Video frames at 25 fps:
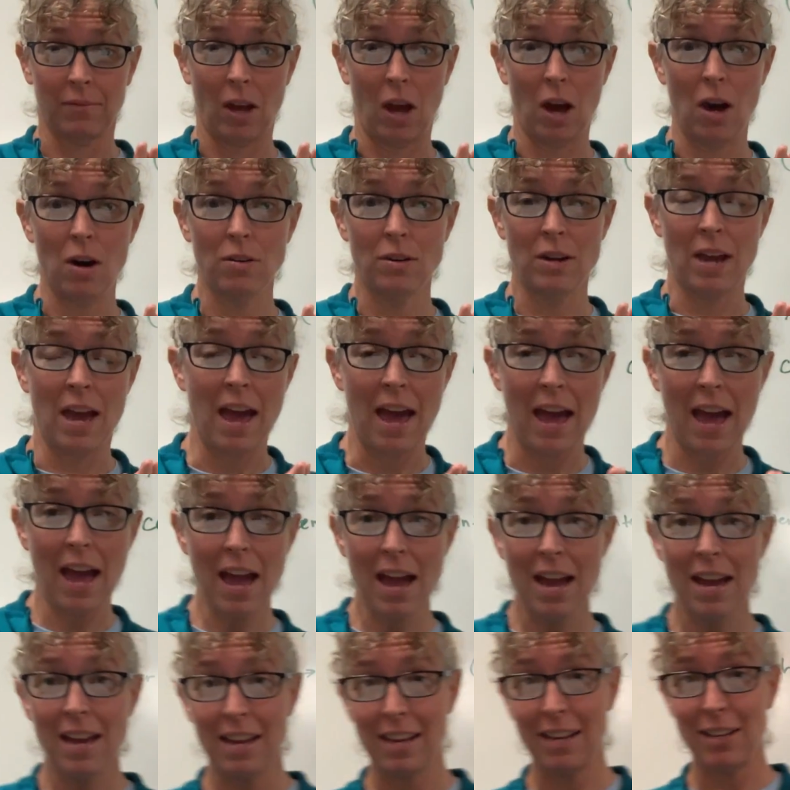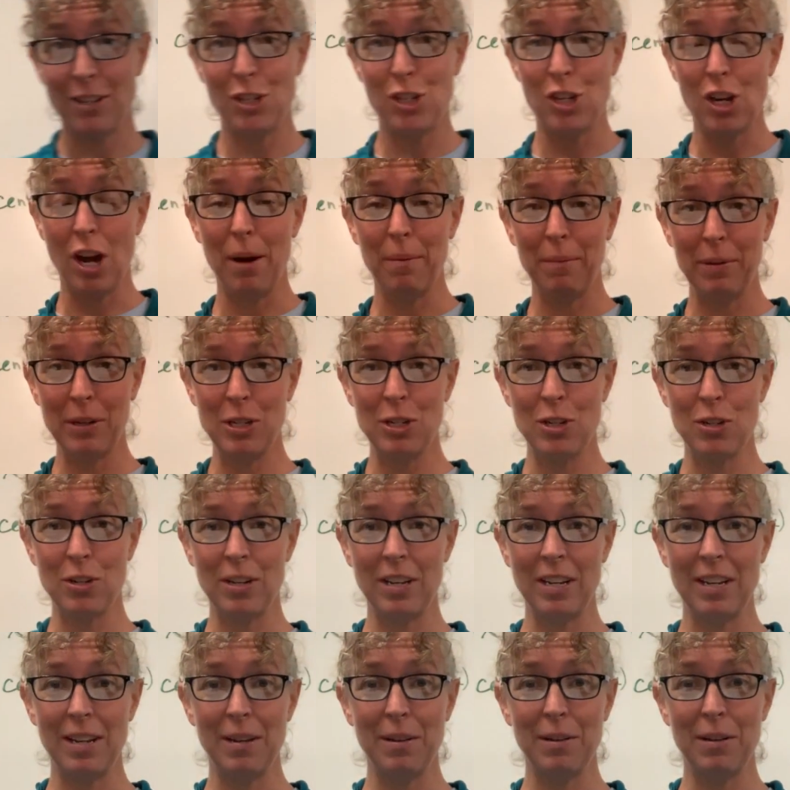Okay,
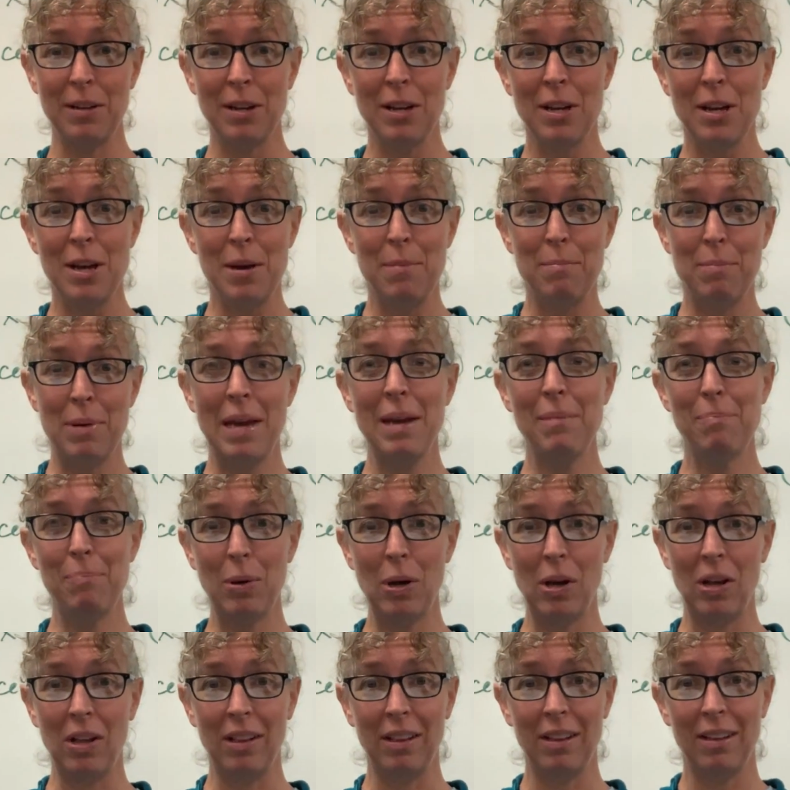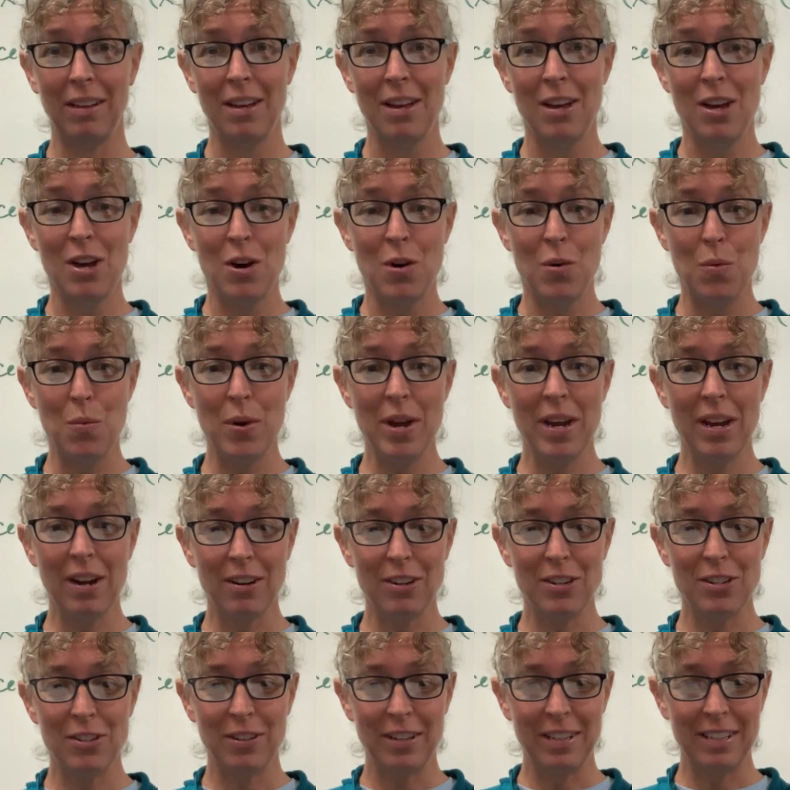geometry people. We are
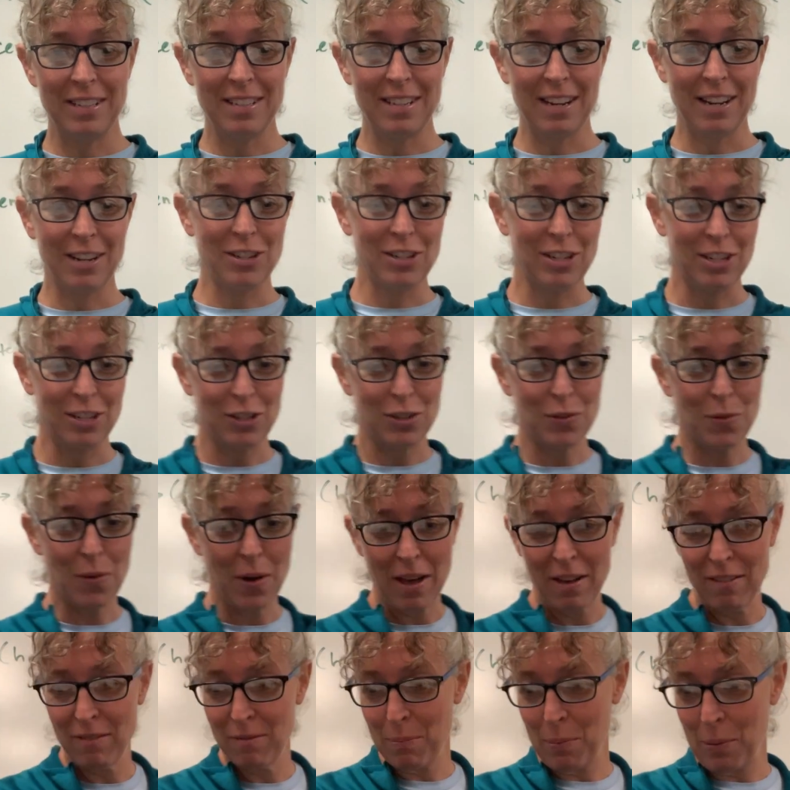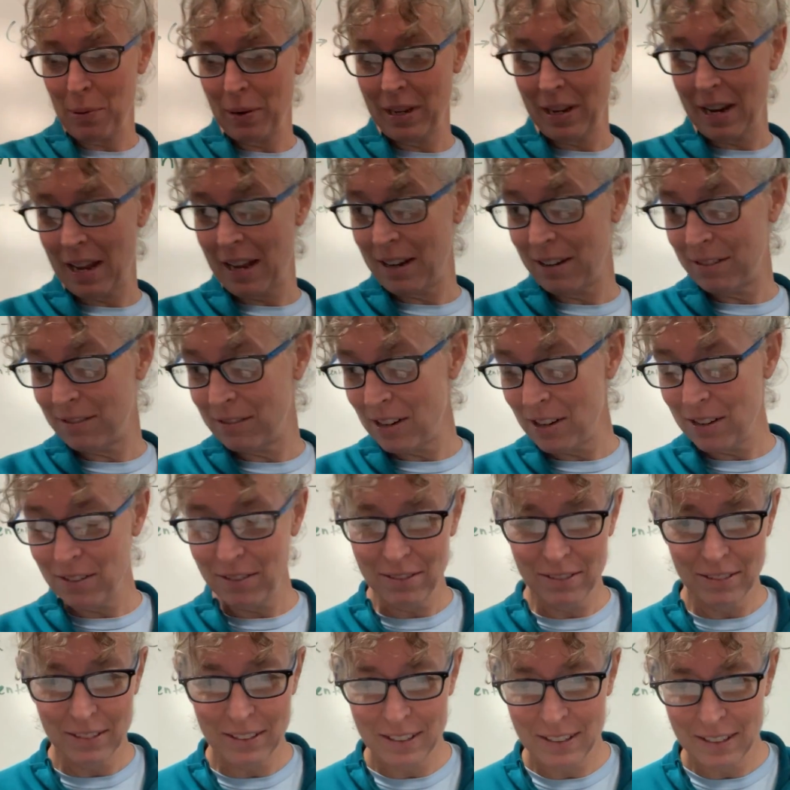doing section 12 point, I don't know,
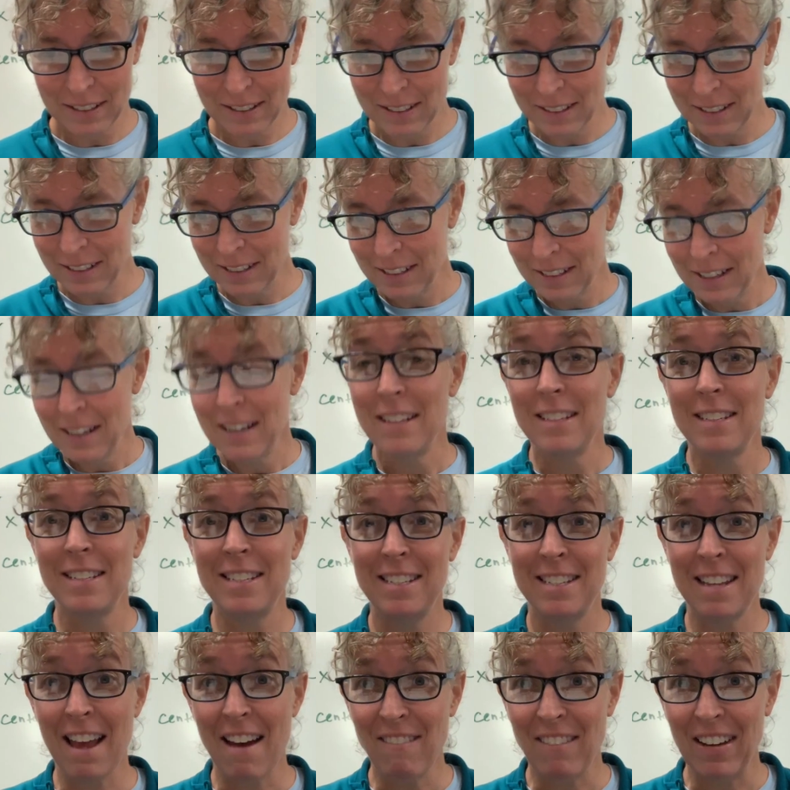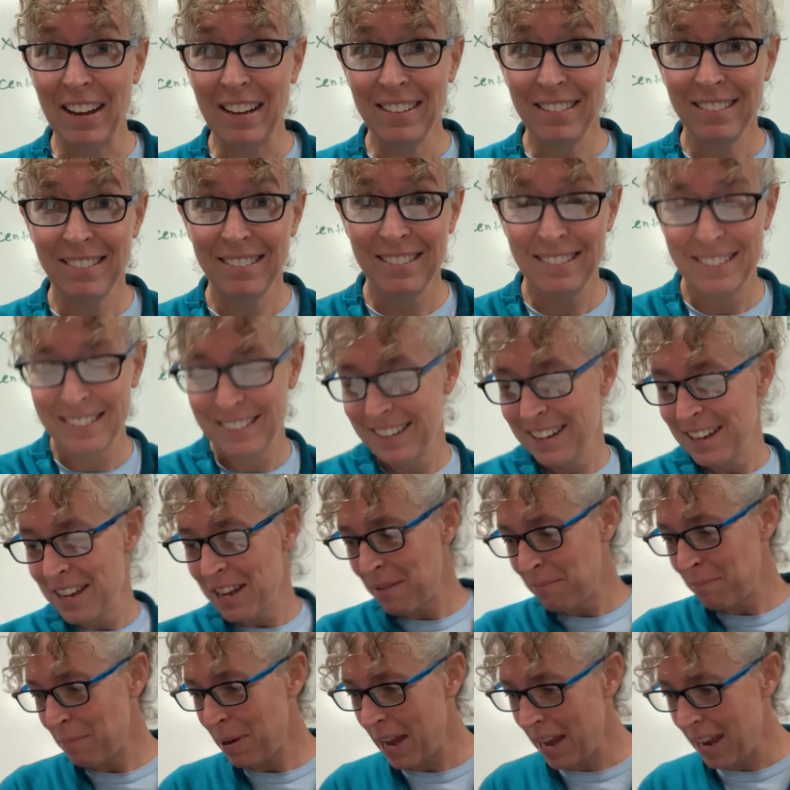7,
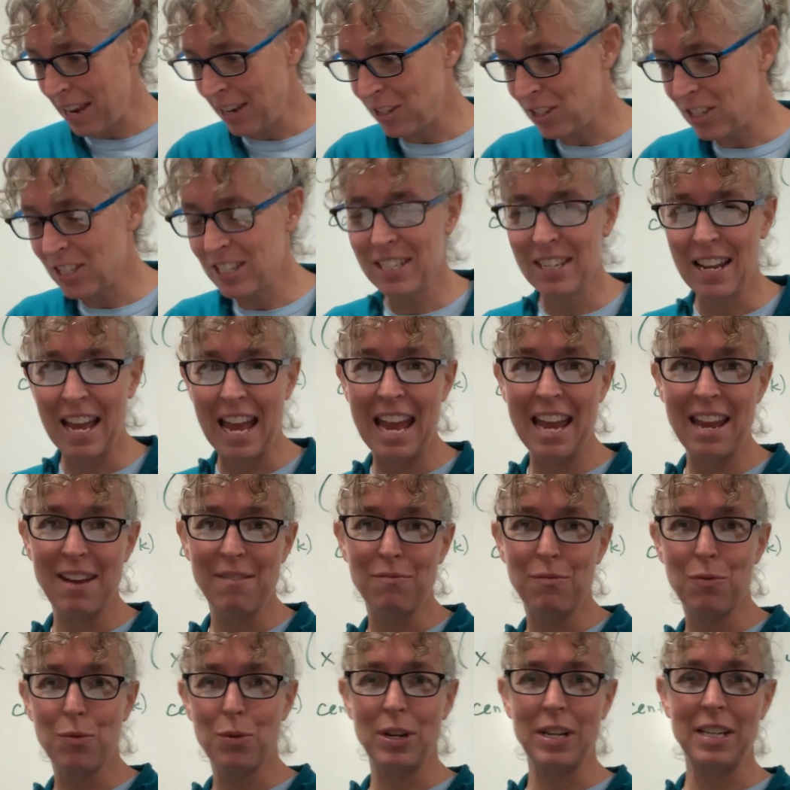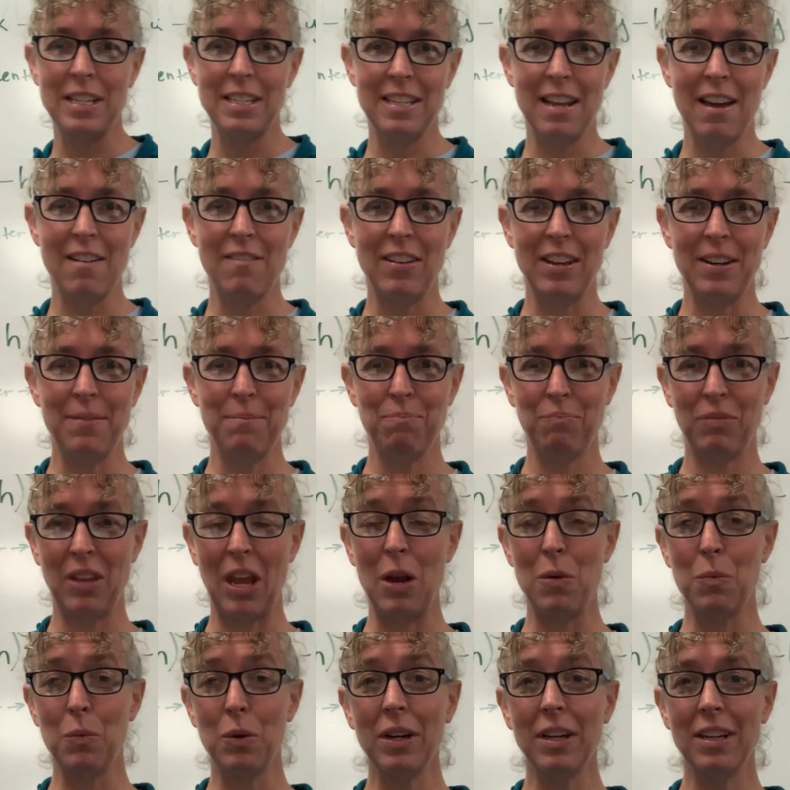page 847,
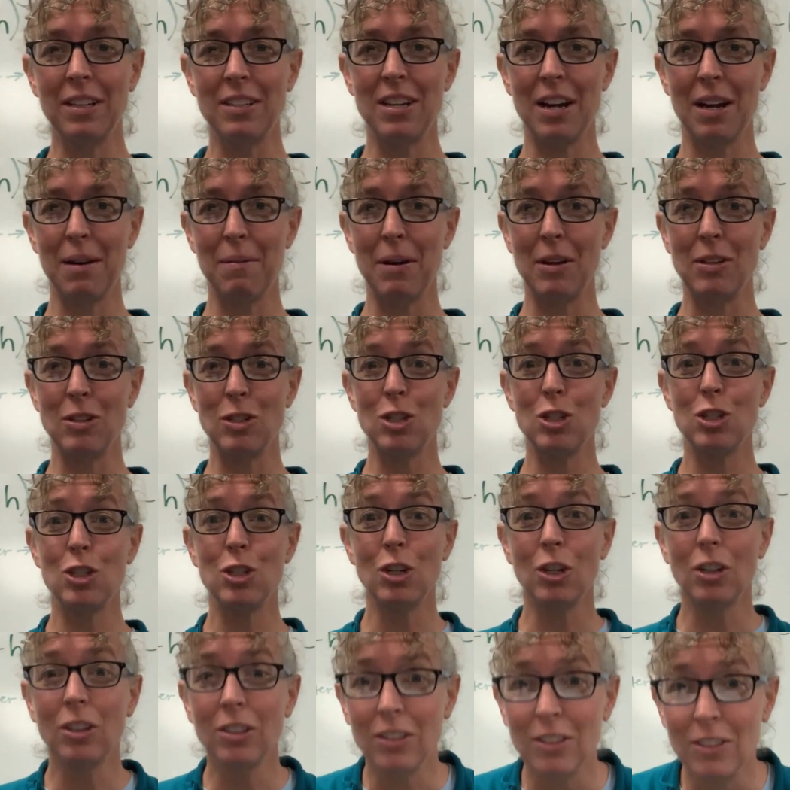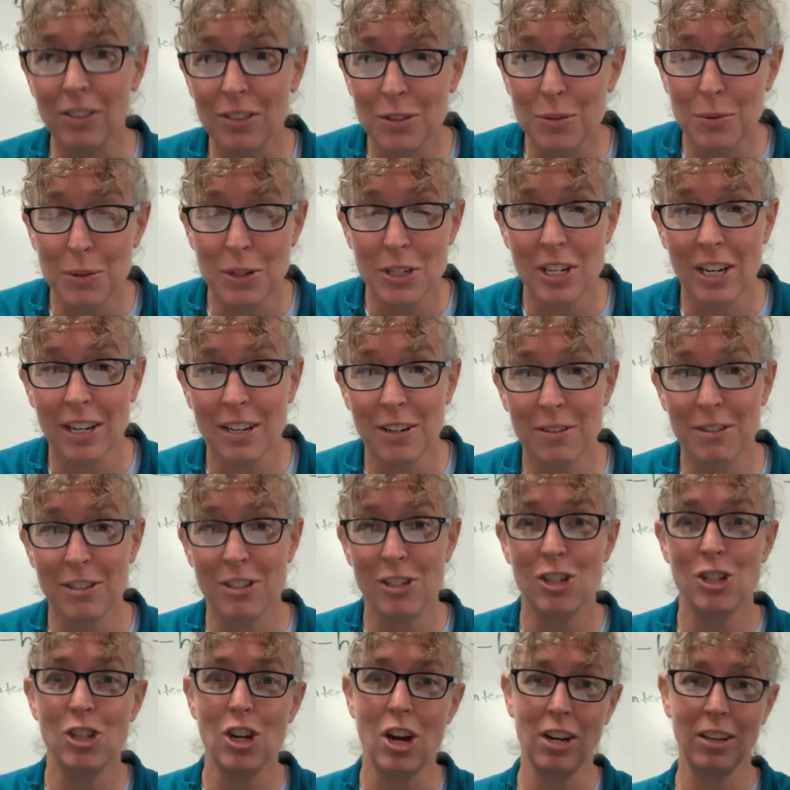and we're going to talk about circles, which I know is
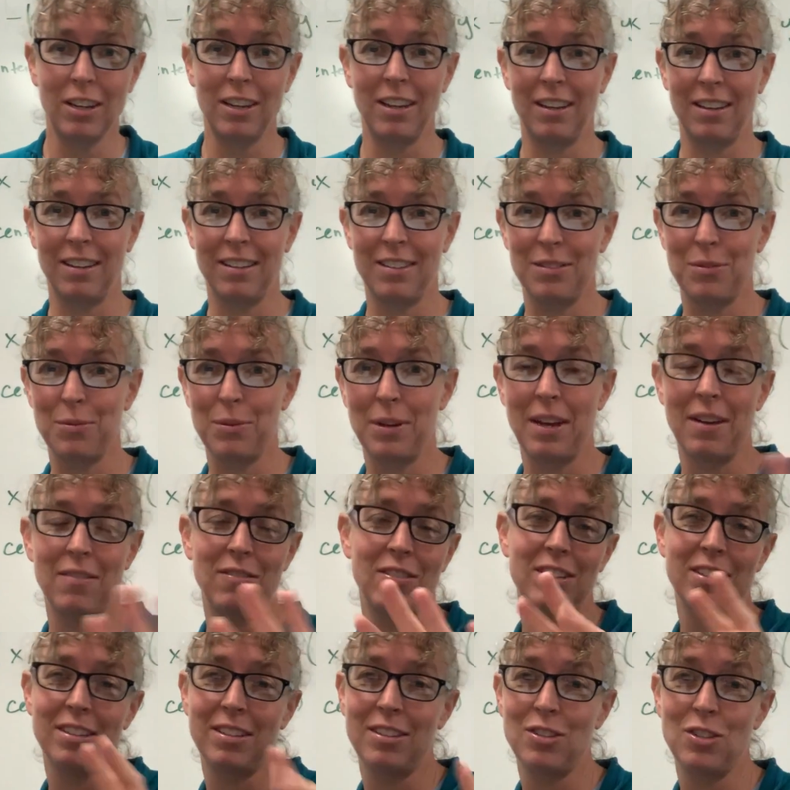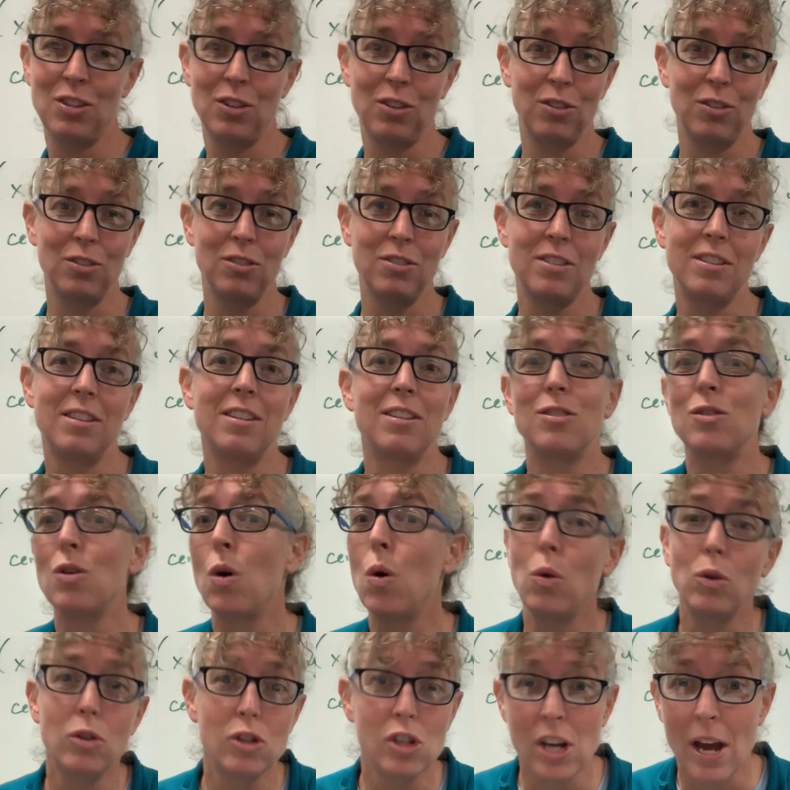shocking because we haven't done circles this
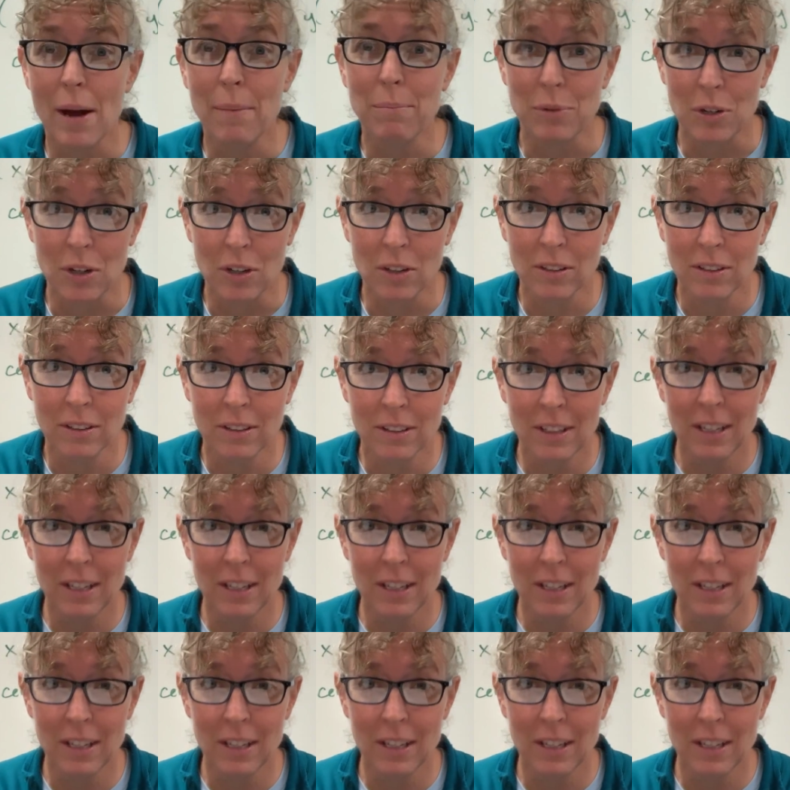whole chapter.